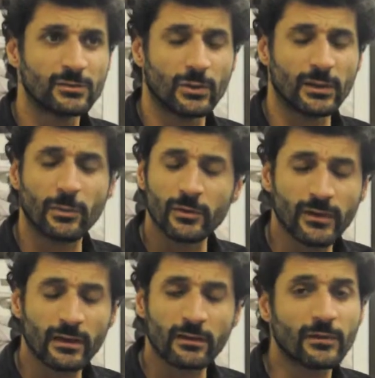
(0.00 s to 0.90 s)

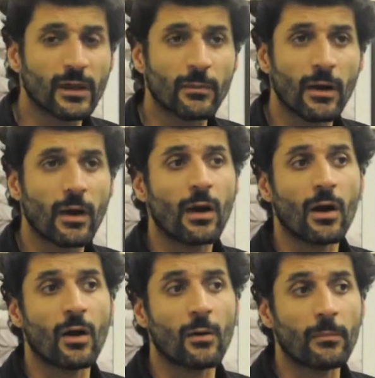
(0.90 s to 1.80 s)
20% of them
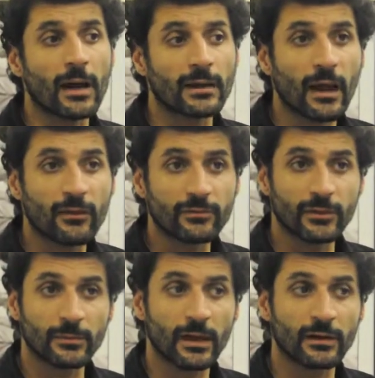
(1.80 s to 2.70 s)
uh, might have
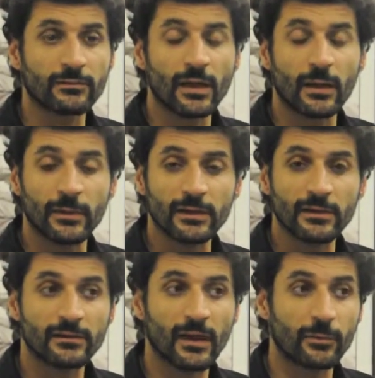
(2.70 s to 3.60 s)
some kind of
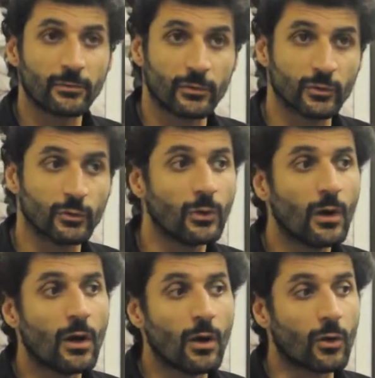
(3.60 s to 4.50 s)
diabetes type 2
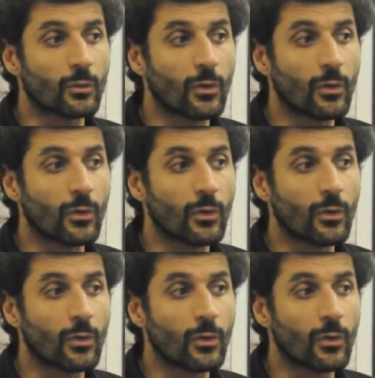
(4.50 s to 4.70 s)
or